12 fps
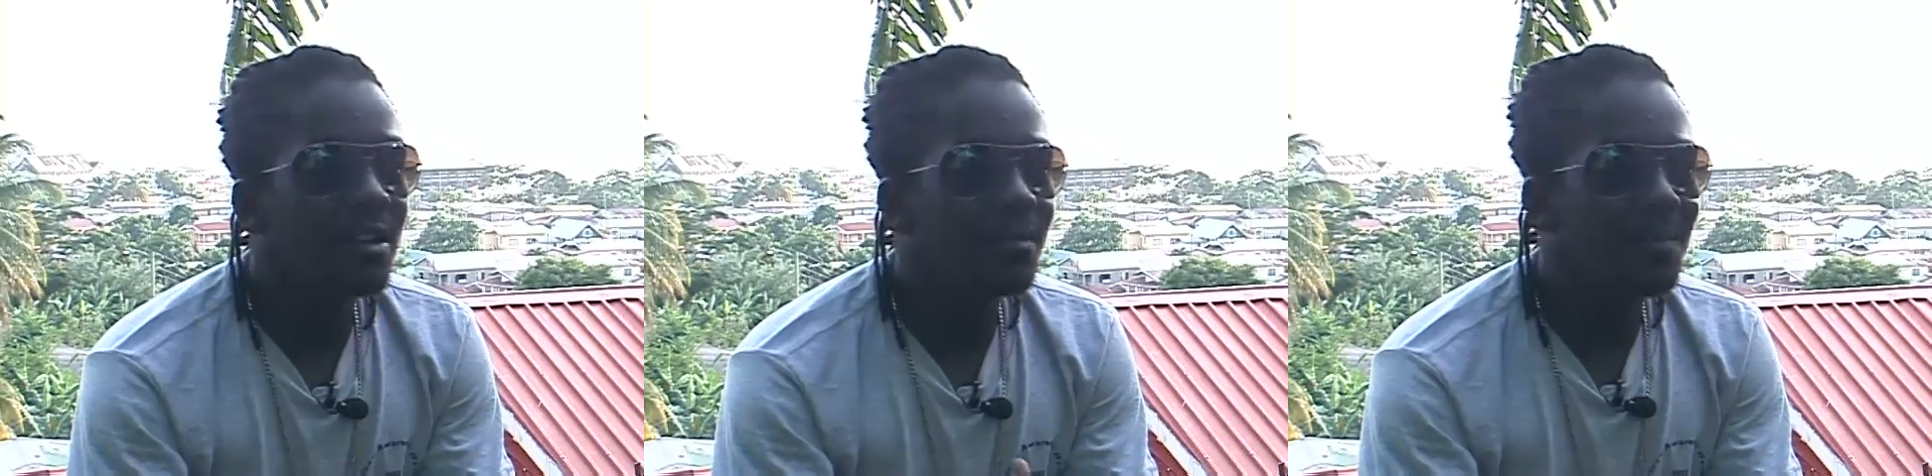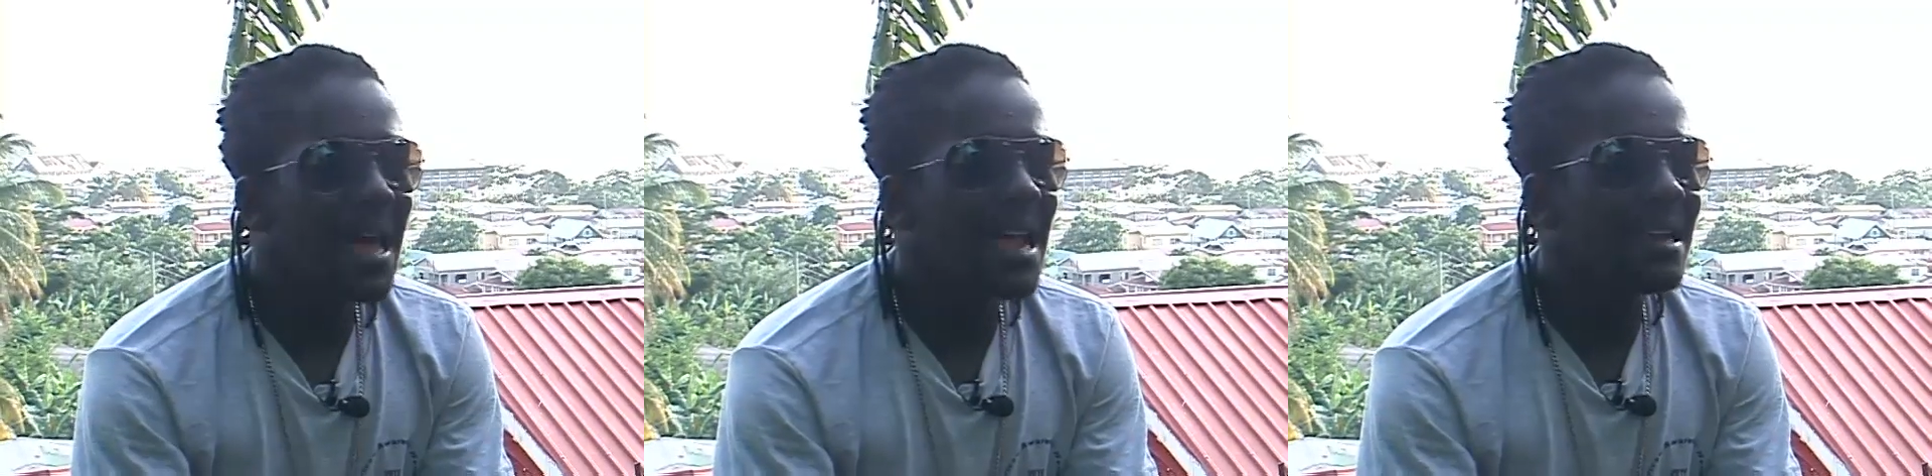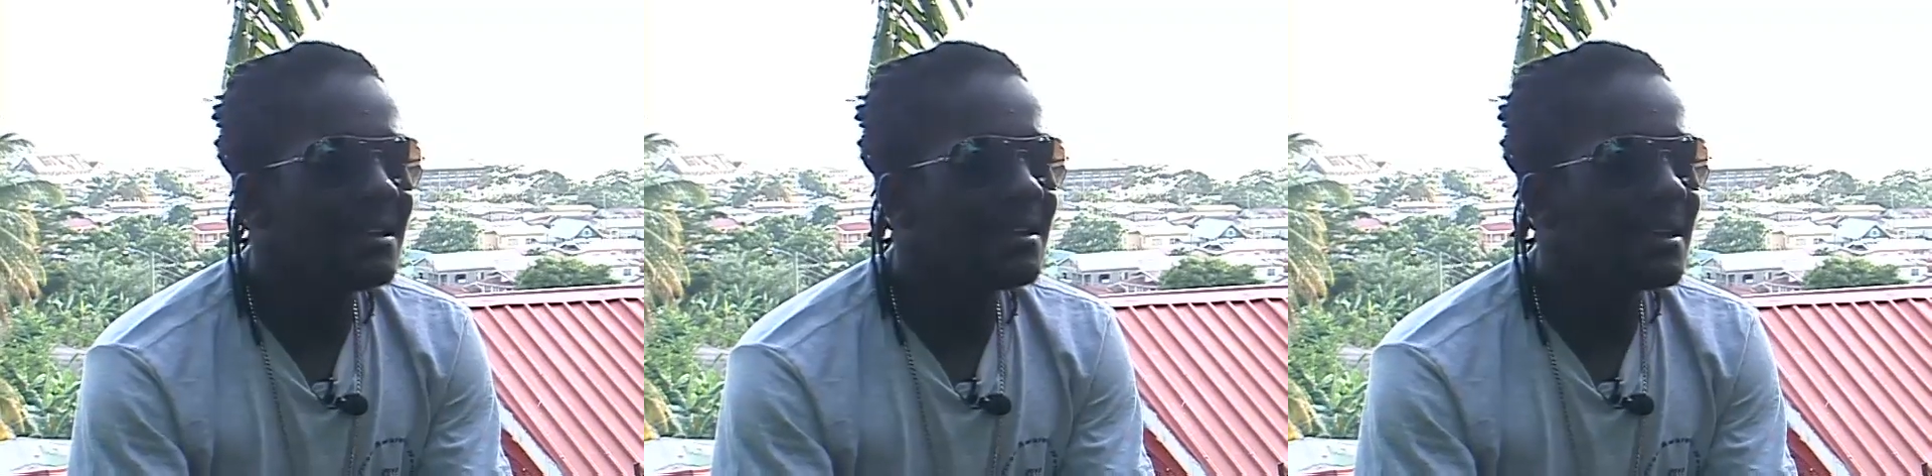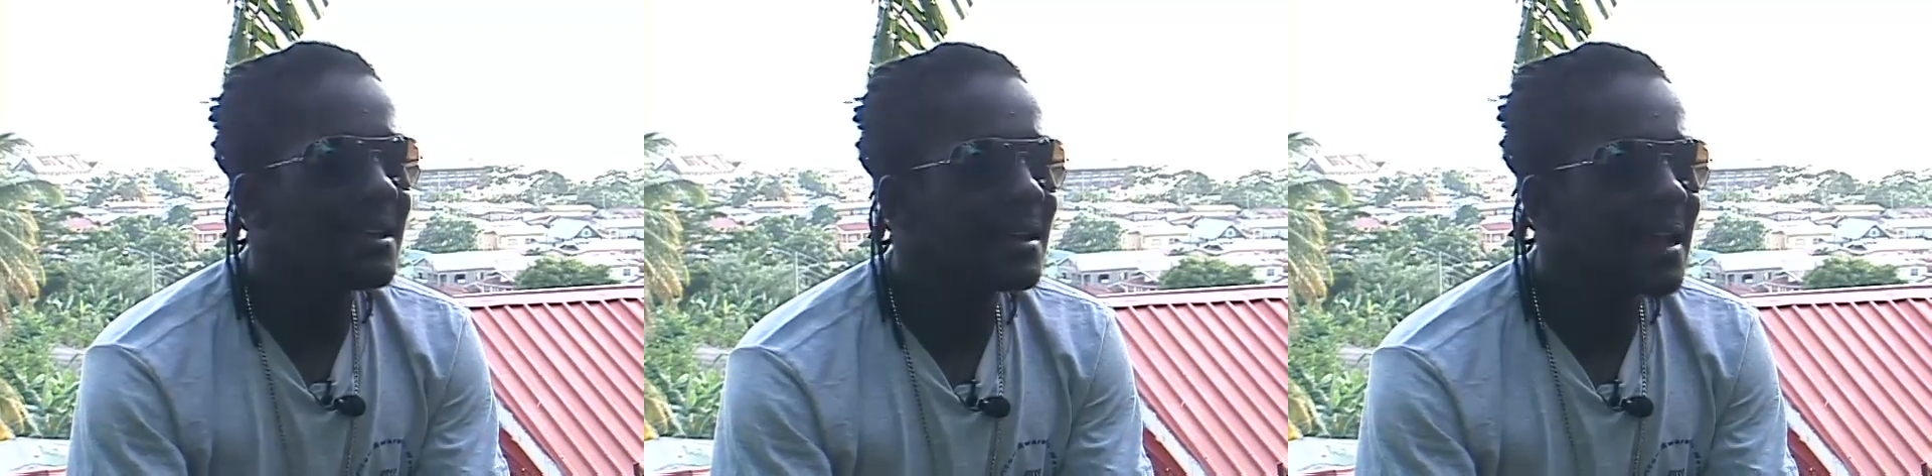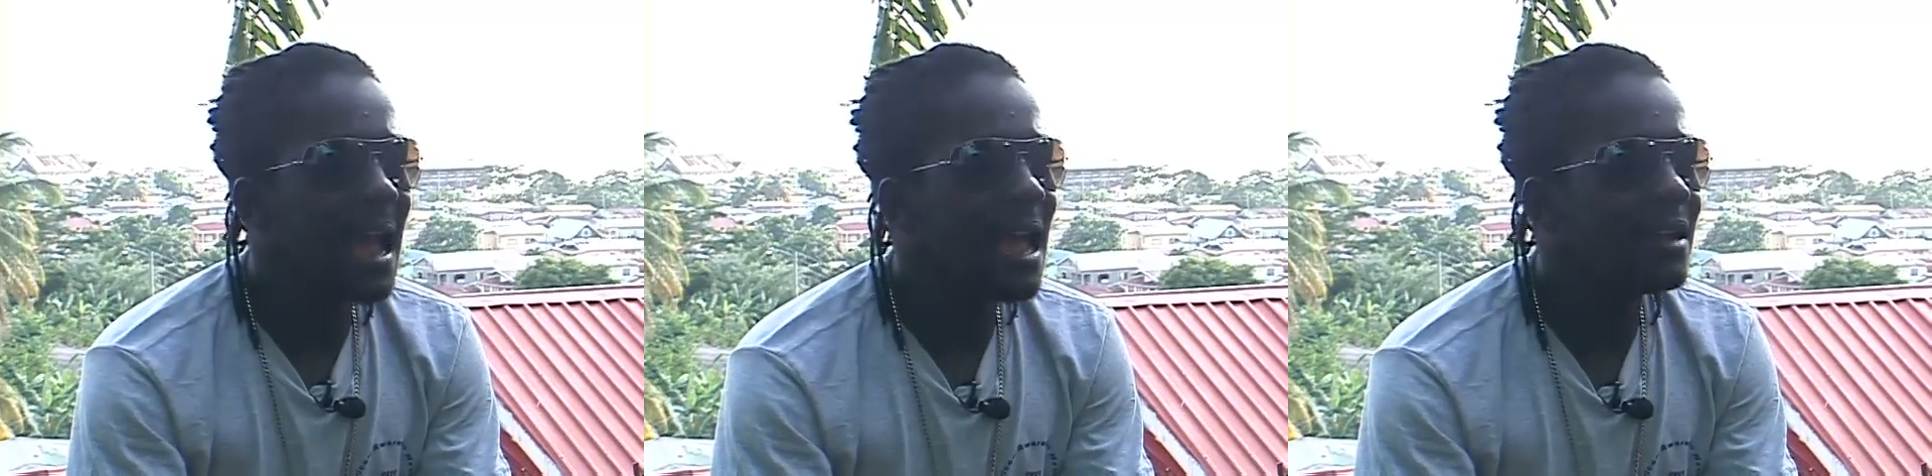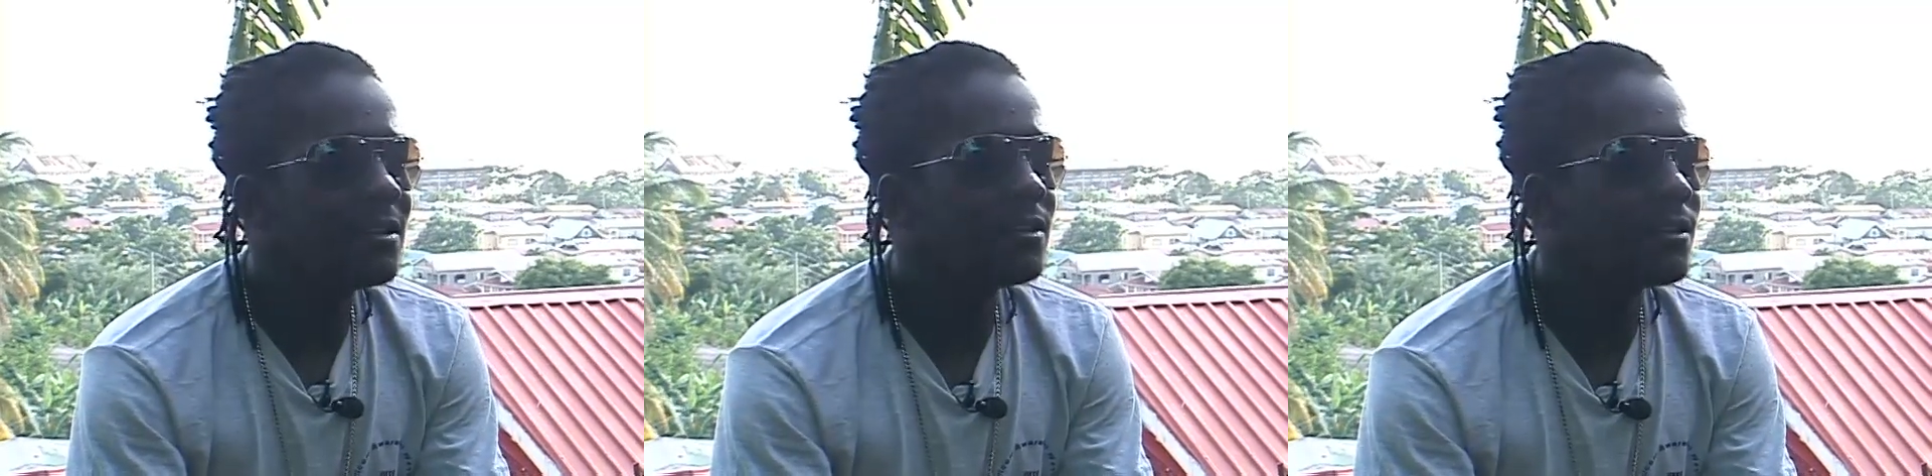was blind and I
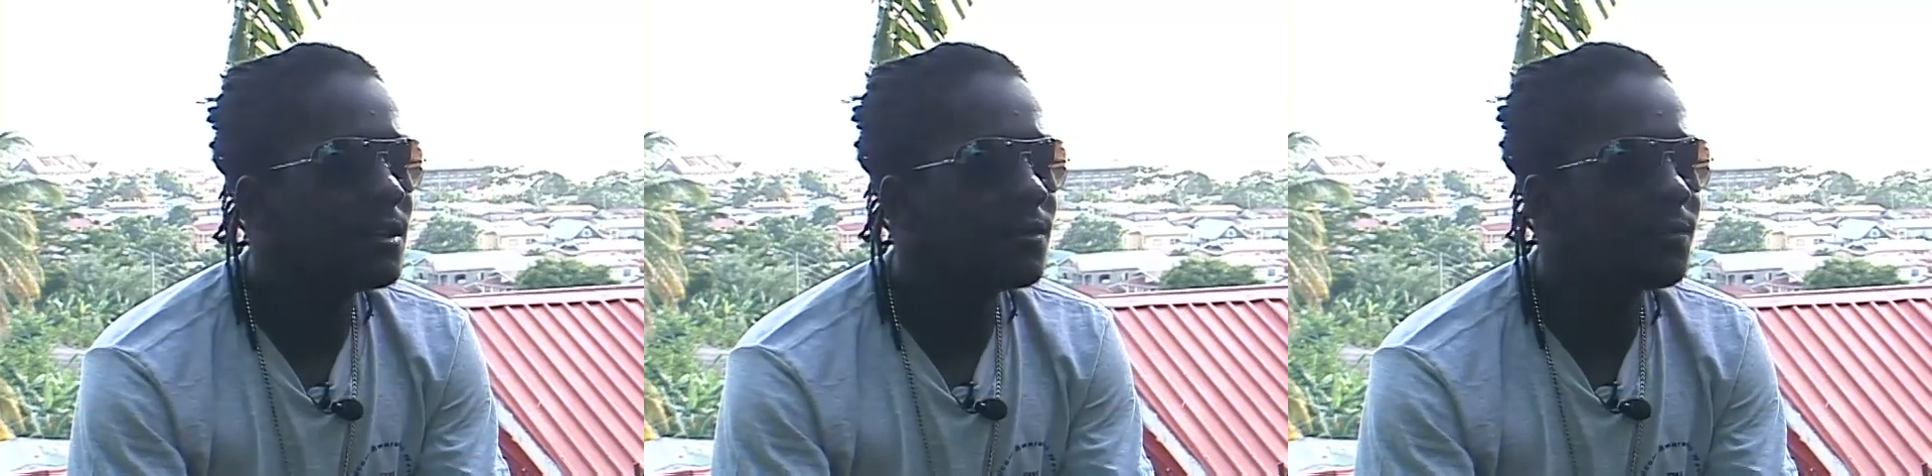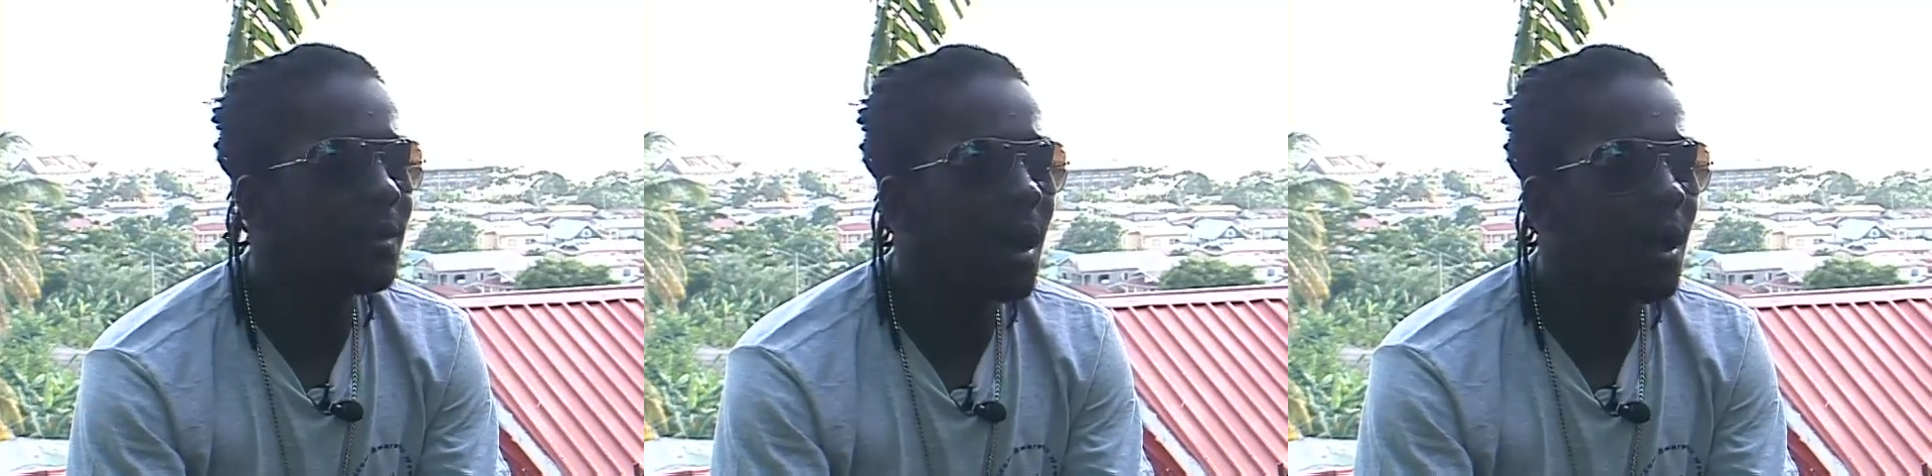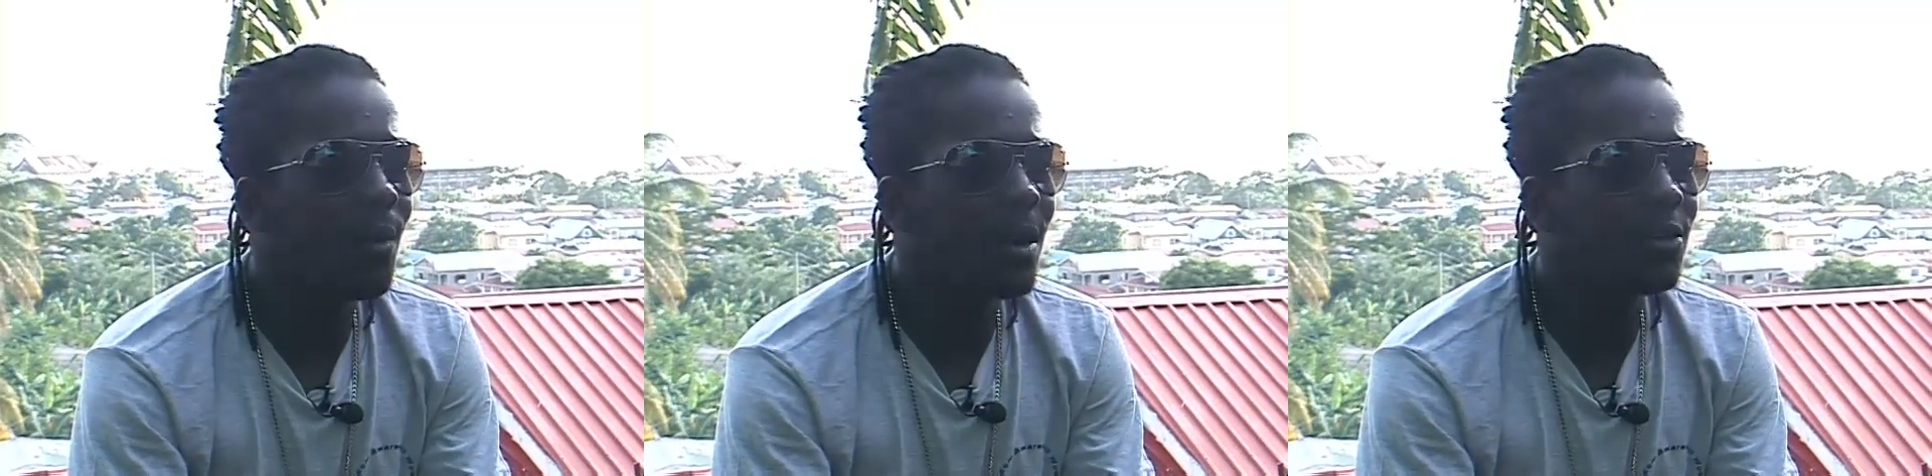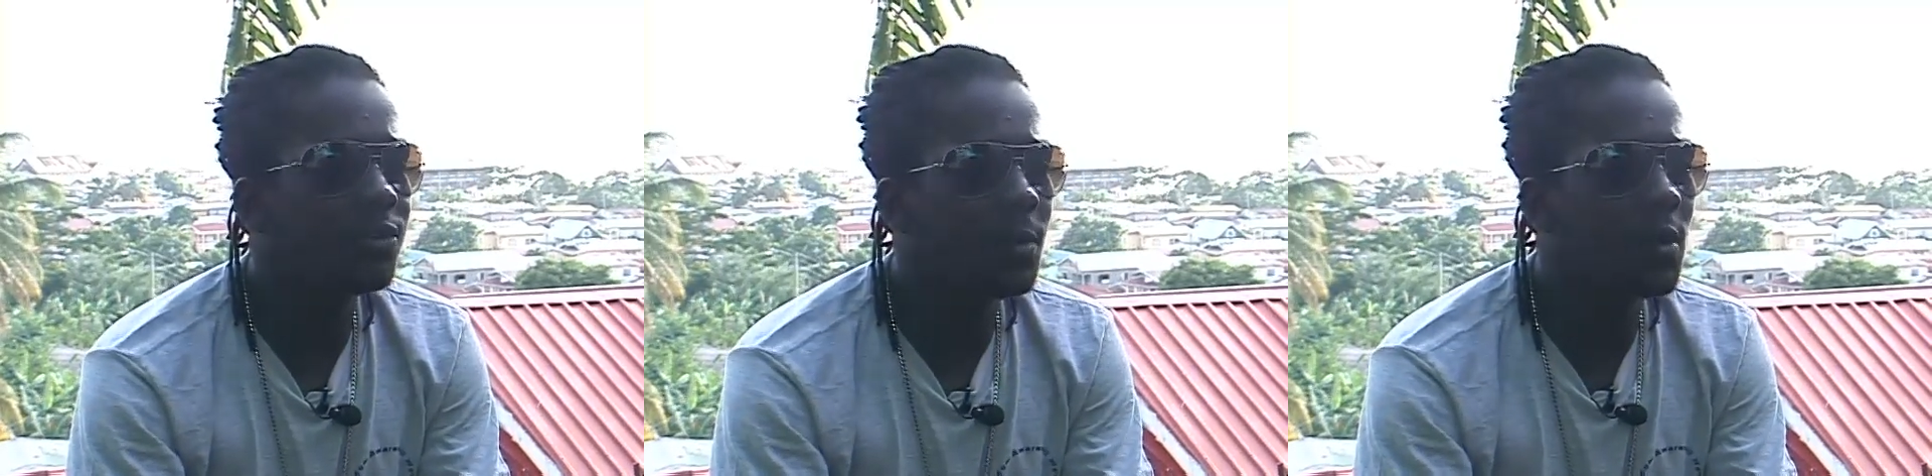can't see the flowers